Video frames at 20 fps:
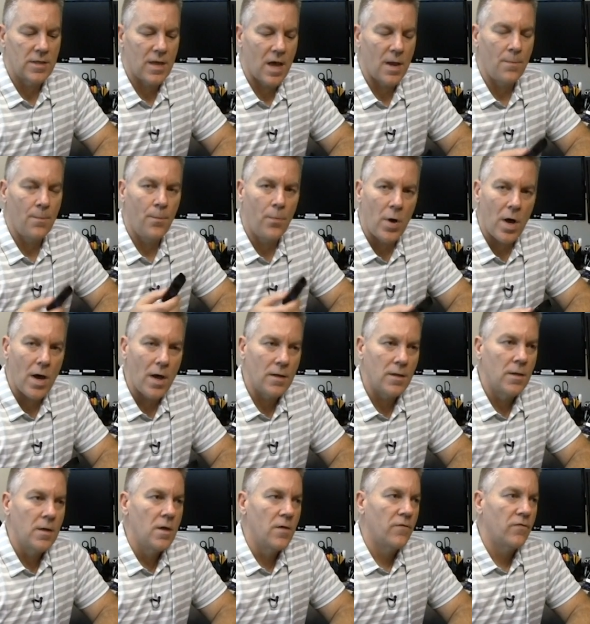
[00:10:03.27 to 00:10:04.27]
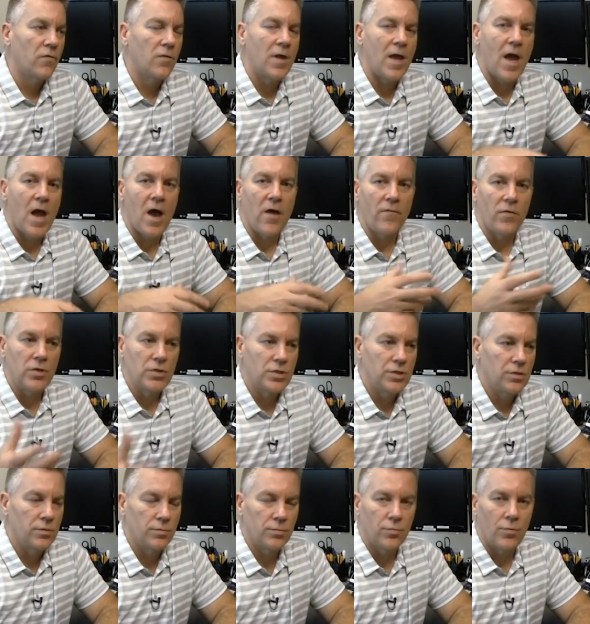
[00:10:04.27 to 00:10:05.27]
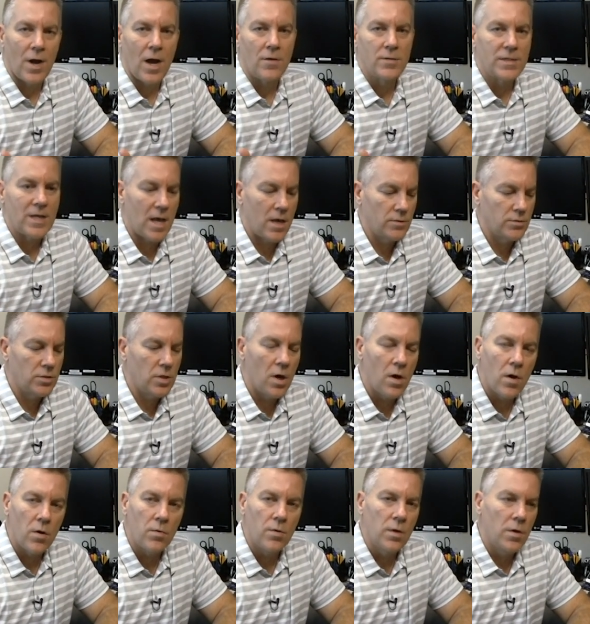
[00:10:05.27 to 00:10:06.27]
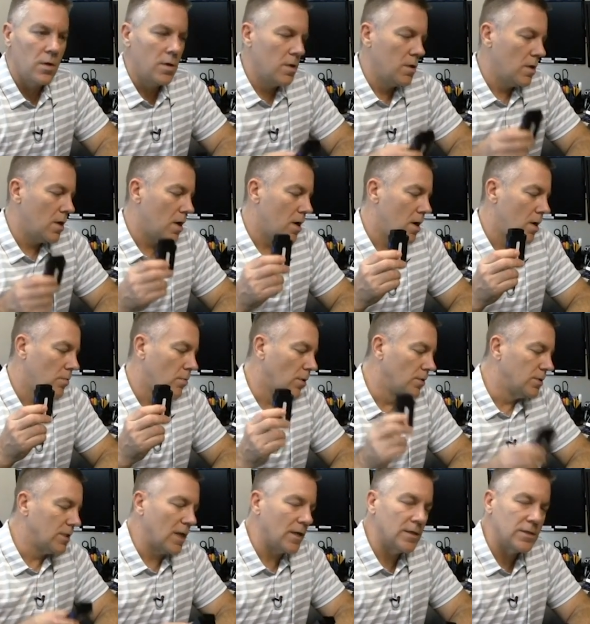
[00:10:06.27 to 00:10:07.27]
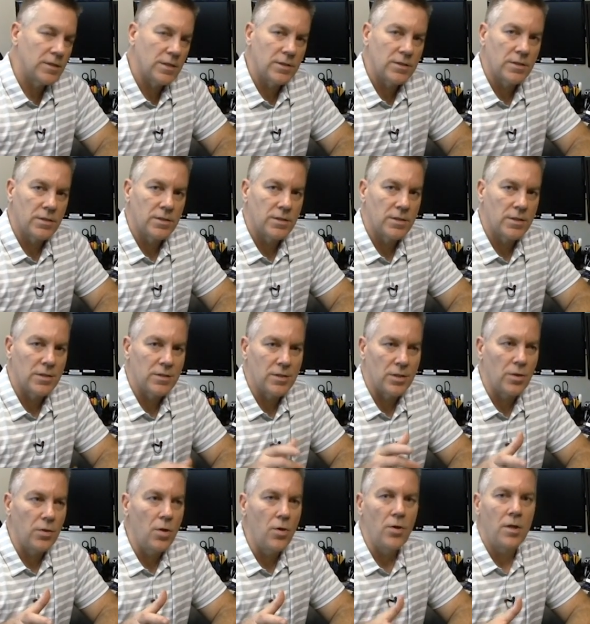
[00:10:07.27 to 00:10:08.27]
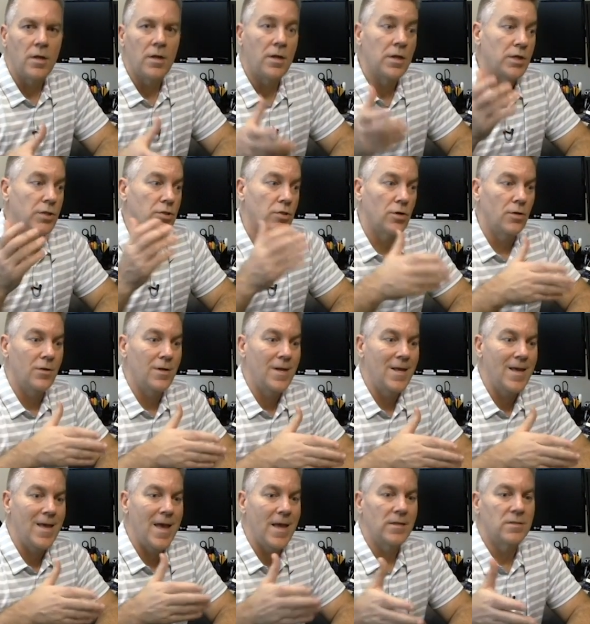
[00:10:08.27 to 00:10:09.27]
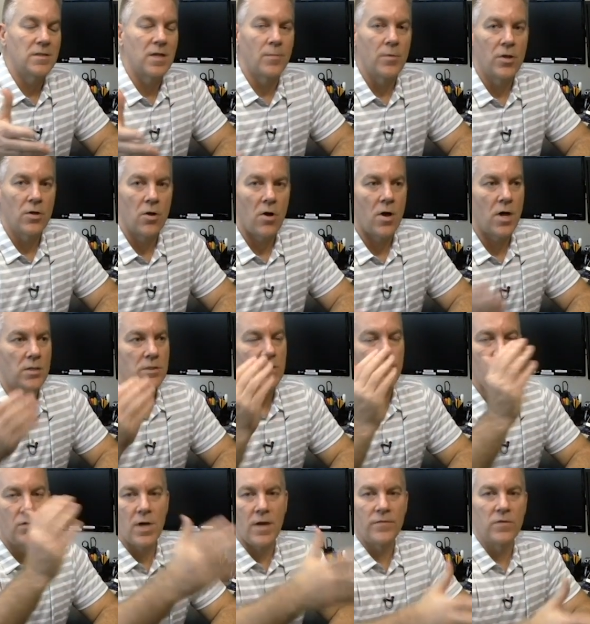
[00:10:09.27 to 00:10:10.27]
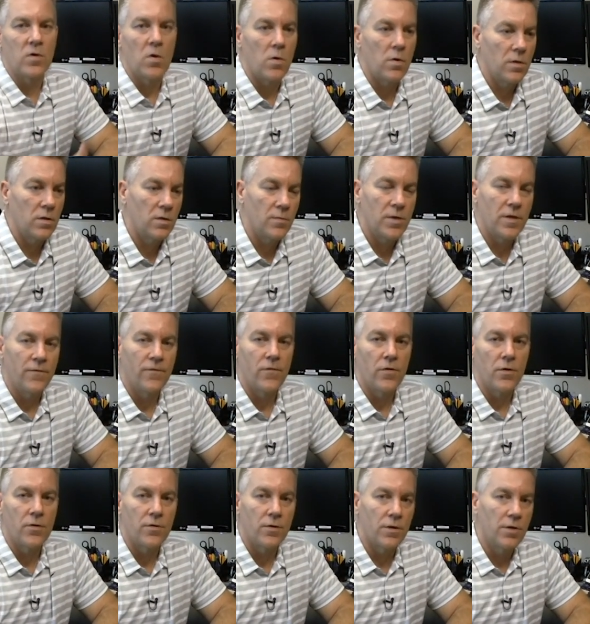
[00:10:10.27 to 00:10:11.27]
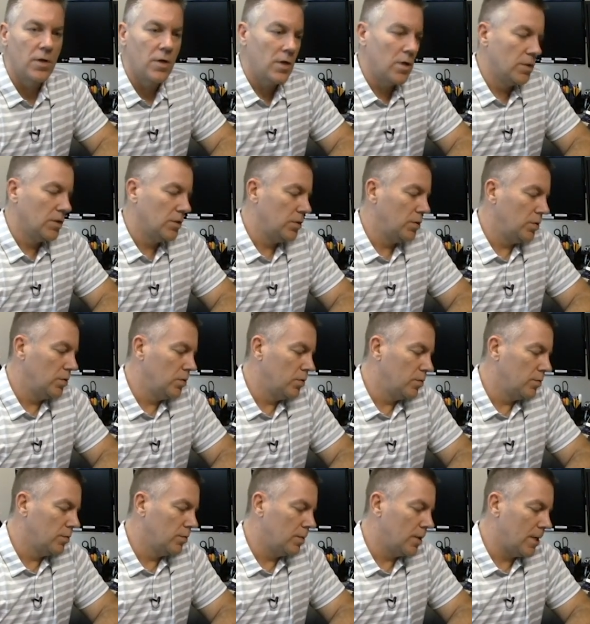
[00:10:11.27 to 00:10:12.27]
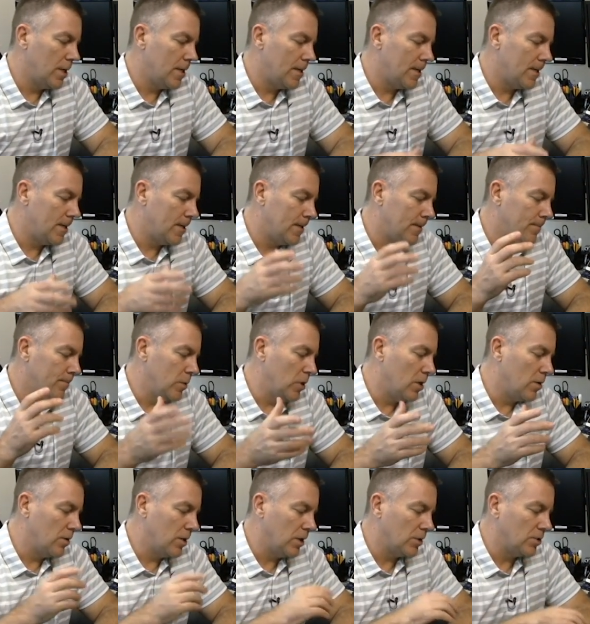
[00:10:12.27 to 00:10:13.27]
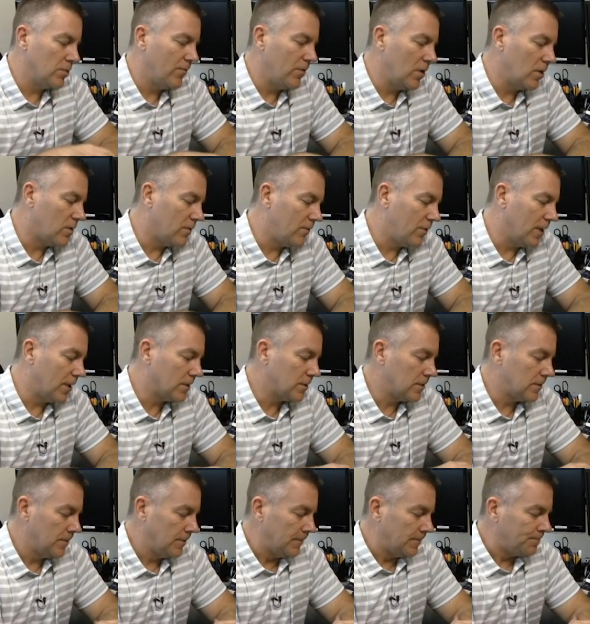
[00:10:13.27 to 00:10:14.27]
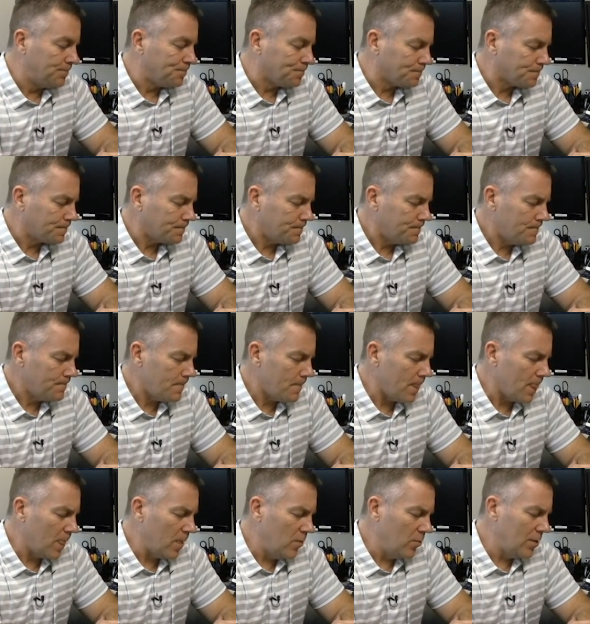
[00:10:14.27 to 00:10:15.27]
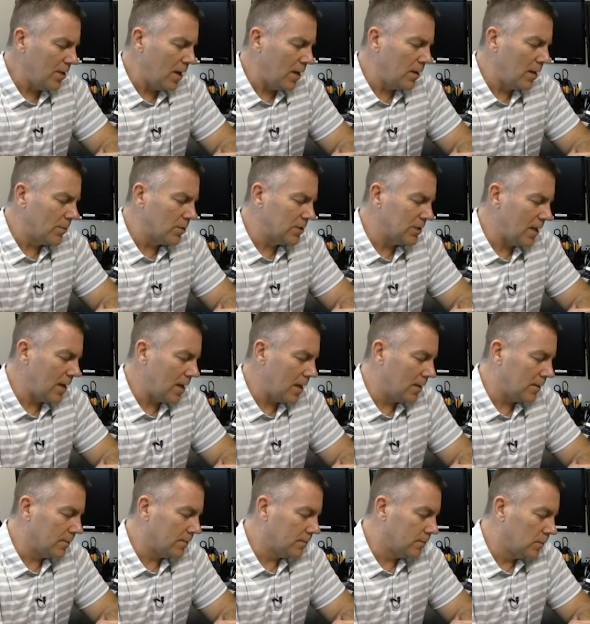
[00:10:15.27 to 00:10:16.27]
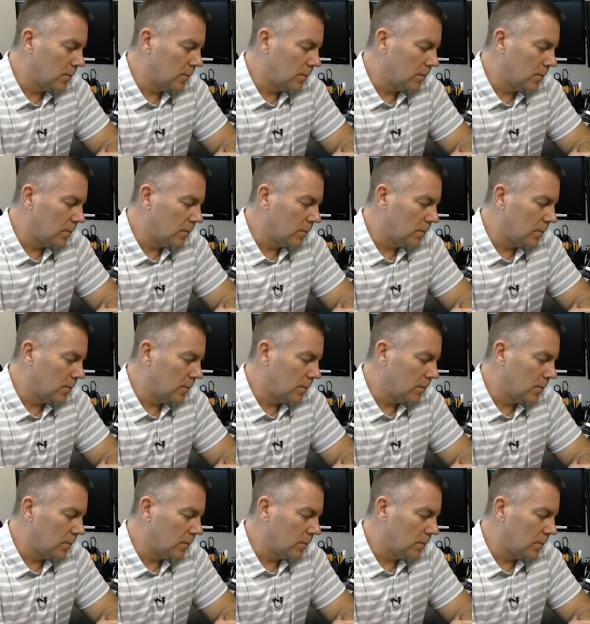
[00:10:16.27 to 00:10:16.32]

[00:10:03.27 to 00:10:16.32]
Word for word: that but for the average round town tow uh, roadside assistance is included and it certainly negates some of the cost if you have to go a little bit further to uh, you know get your vehicle fixed. Okay, number 10.